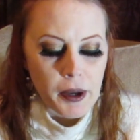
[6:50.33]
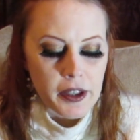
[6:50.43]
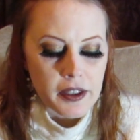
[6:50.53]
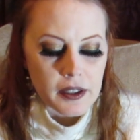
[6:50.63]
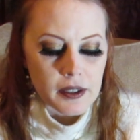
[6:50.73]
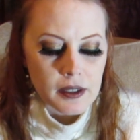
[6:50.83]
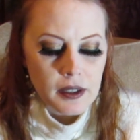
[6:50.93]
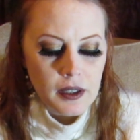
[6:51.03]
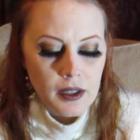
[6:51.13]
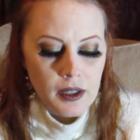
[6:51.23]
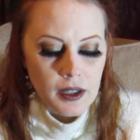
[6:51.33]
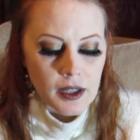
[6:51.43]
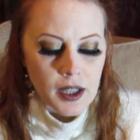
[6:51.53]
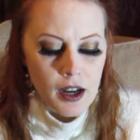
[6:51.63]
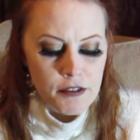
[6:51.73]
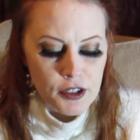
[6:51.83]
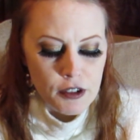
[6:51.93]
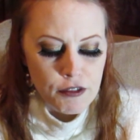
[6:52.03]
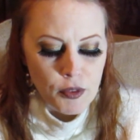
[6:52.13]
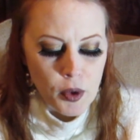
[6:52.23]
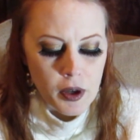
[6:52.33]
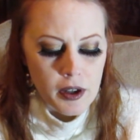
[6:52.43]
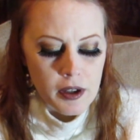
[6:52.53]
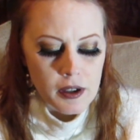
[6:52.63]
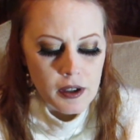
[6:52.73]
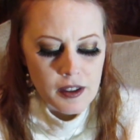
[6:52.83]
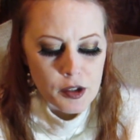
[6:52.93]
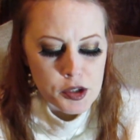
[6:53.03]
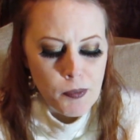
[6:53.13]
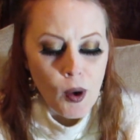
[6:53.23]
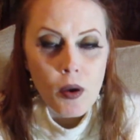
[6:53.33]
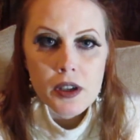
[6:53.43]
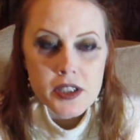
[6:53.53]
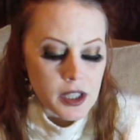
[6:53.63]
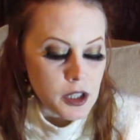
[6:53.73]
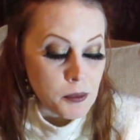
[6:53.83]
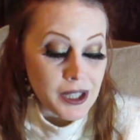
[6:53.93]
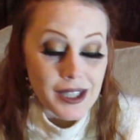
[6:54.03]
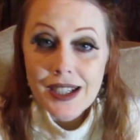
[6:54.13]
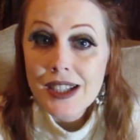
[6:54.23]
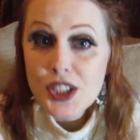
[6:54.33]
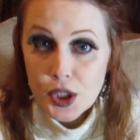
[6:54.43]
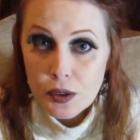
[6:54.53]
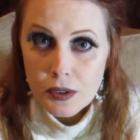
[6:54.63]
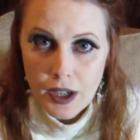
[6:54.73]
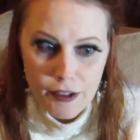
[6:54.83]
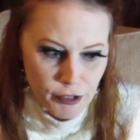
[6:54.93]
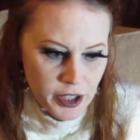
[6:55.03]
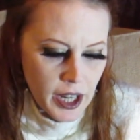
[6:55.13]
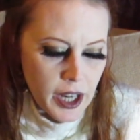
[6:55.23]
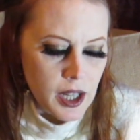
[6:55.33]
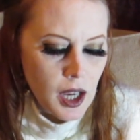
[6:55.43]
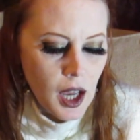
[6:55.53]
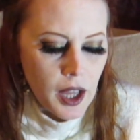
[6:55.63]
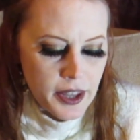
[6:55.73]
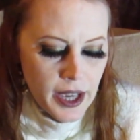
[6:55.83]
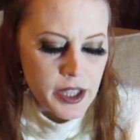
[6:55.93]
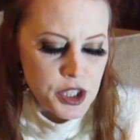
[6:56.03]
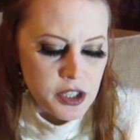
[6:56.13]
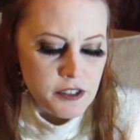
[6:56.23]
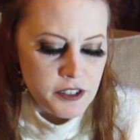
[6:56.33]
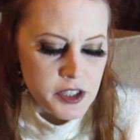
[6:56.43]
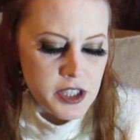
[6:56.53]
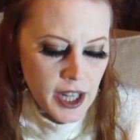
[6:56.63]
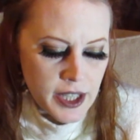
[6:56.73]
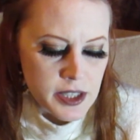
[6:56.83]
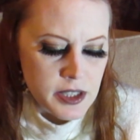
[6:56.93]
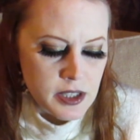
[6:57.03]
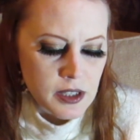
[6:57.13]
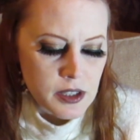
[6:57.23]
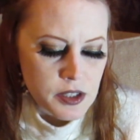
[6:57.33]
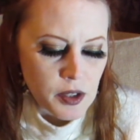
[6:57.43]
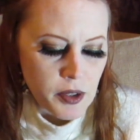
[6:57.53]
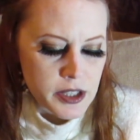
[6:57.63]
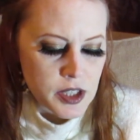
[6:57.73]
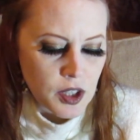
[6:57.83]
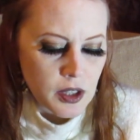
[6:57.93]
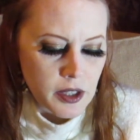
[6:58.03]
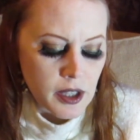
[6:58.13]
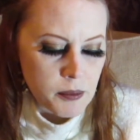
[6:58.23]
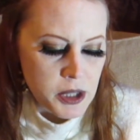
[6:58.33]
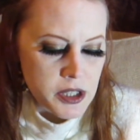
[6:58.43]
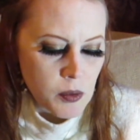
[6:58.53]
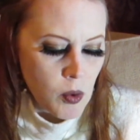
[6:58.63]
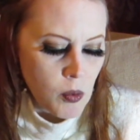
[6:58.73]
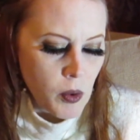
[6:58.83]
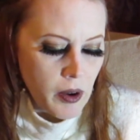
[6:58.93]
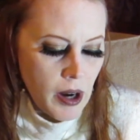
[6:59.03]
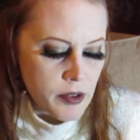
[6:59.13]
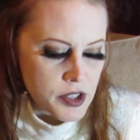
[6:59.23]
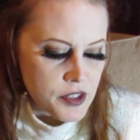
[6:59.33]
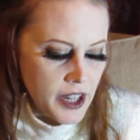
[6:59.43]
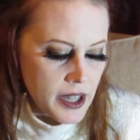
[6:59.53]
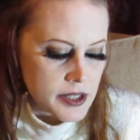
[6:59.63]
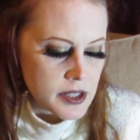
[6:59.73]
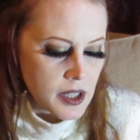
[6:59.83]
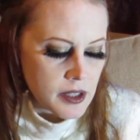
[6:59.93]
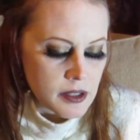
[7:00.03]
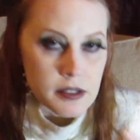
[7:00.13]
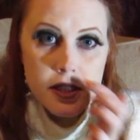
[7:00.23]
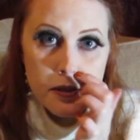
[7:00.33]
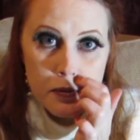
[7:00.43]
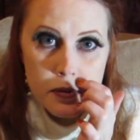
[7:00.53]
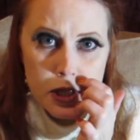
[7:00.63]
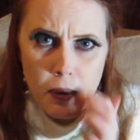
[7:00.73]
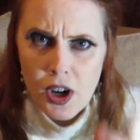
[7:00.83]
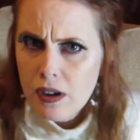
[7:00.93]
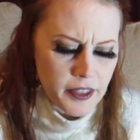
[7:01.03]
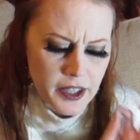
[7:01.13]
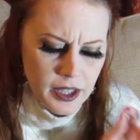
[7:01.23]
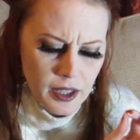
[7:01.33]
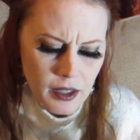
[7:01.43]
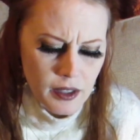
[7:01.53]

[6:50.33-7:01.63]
but the cover for those ports that you'll be getting into every day, that actually feels nice. So that's good. That means it won't wear out as fast. That's some smart thinking